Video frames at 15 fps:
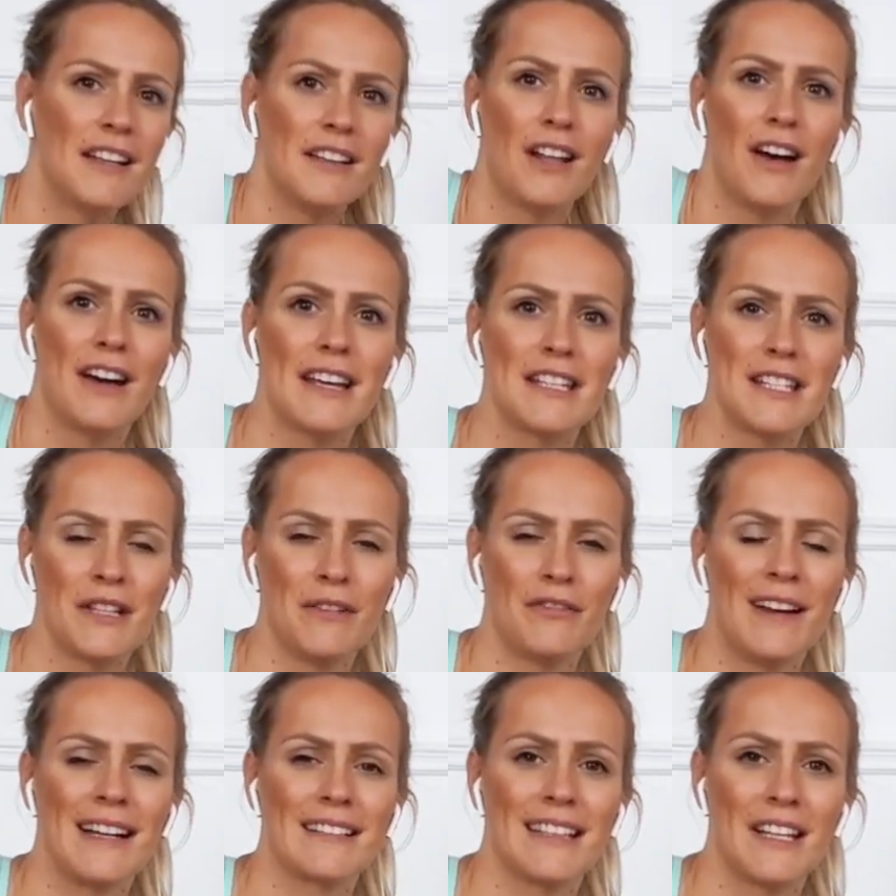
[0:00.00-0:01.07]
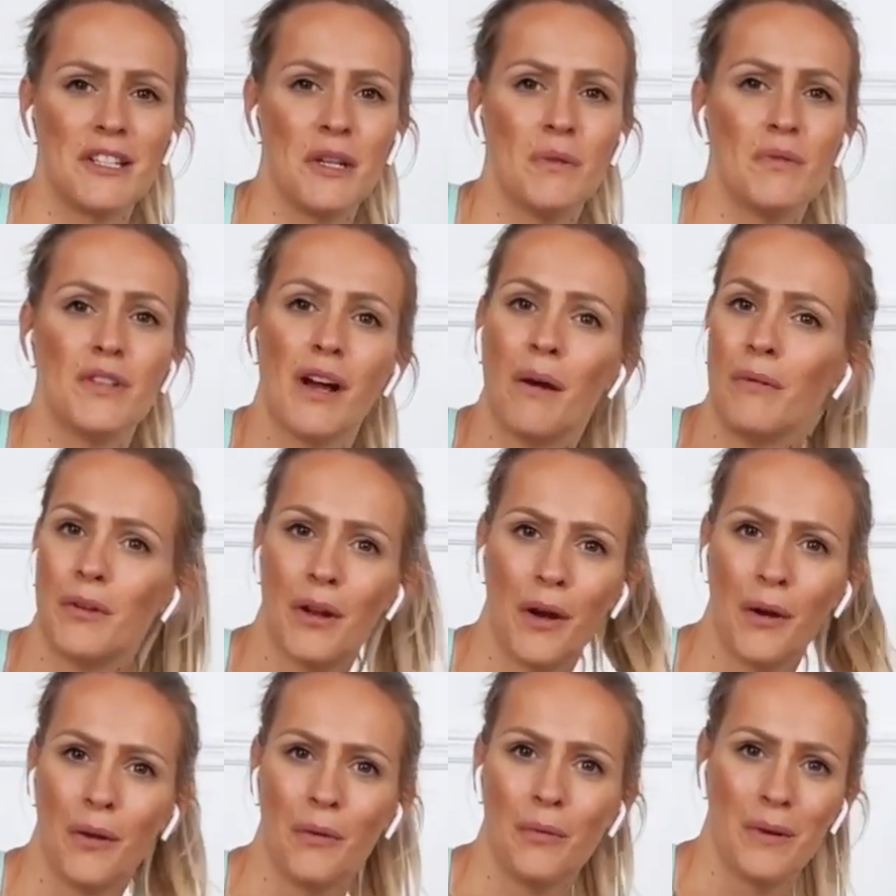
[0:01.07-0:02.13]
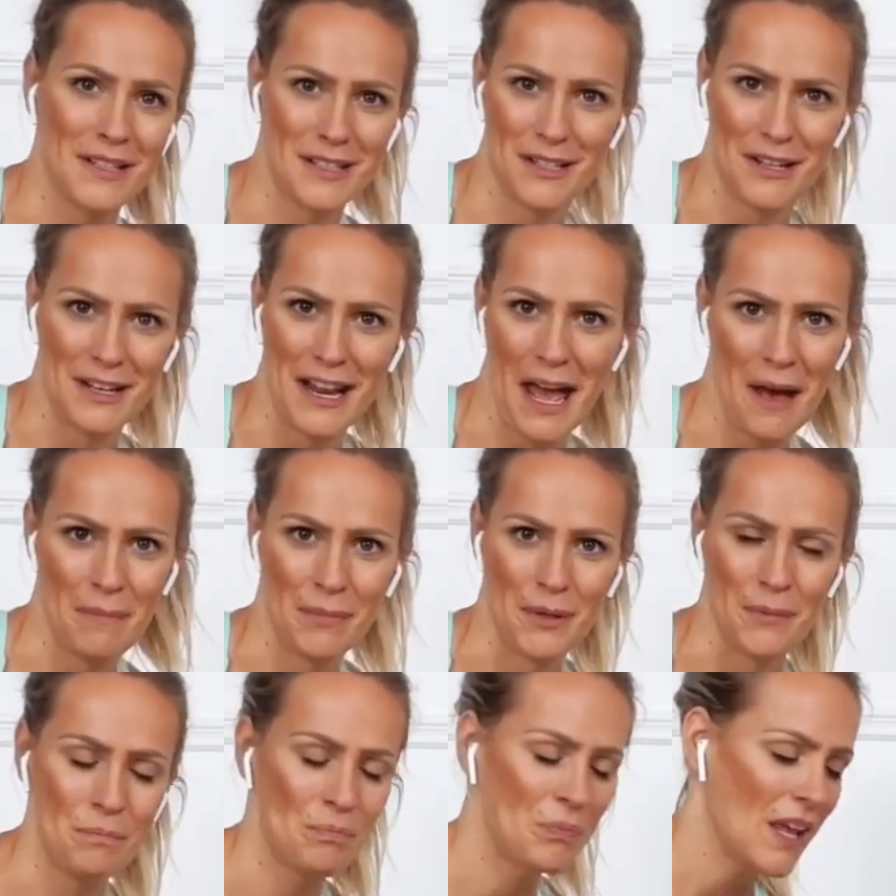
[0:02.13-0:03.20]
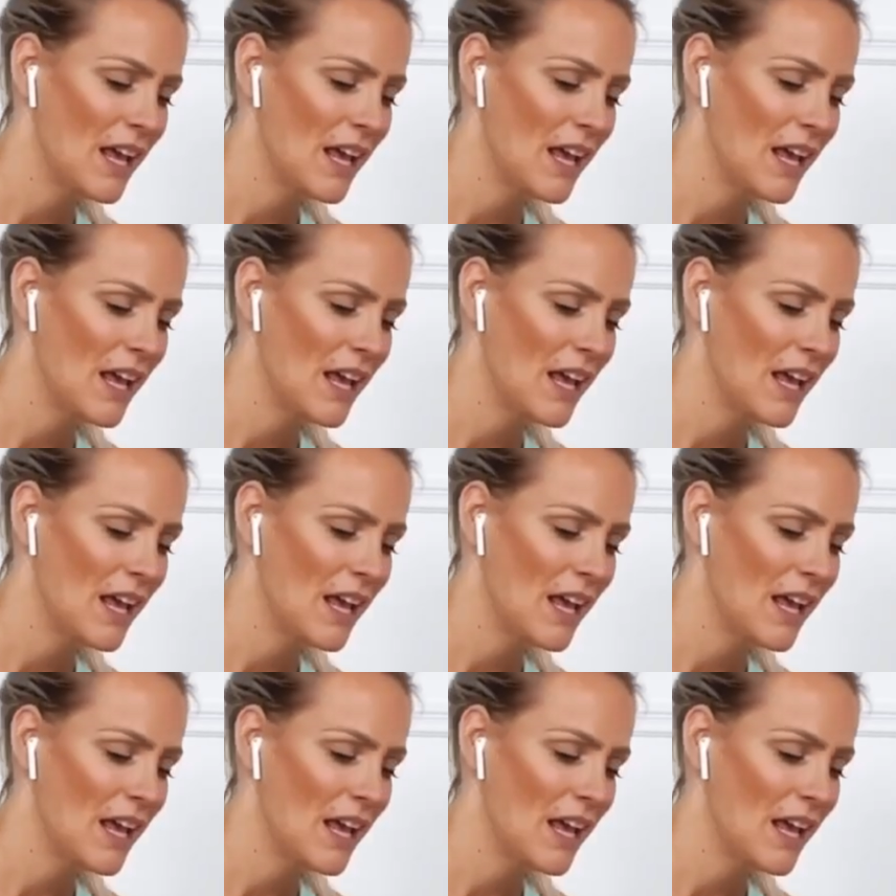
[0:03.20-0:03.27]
lies in the fact that you don't know what's going to happen.